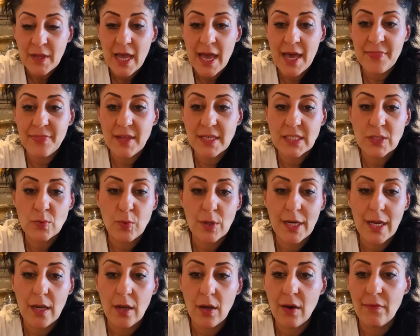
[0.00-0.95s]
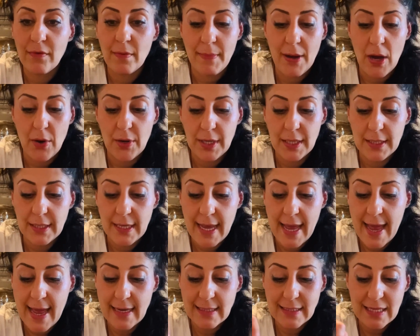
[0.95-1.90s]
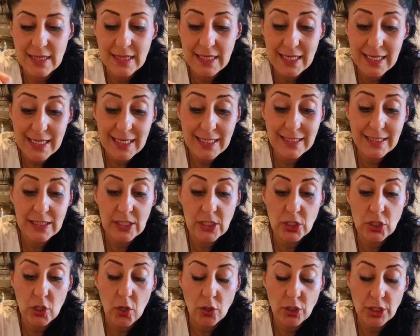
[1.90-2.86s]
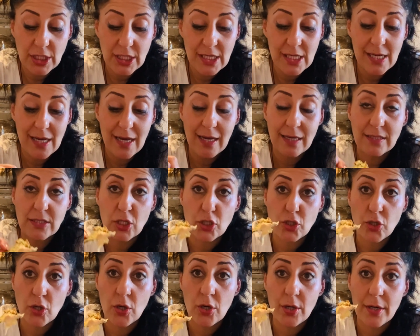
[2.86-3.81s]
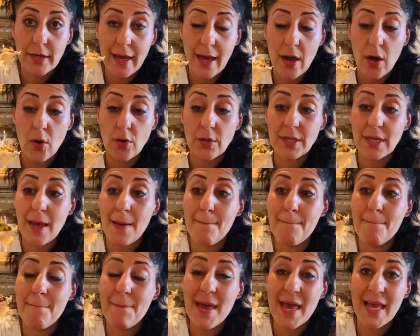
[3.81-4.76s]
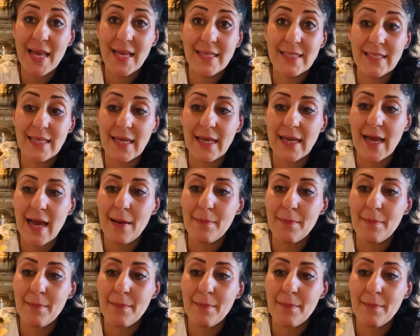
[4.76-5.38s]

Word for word: And this is what I love about it. And these tortillas turned out amazing.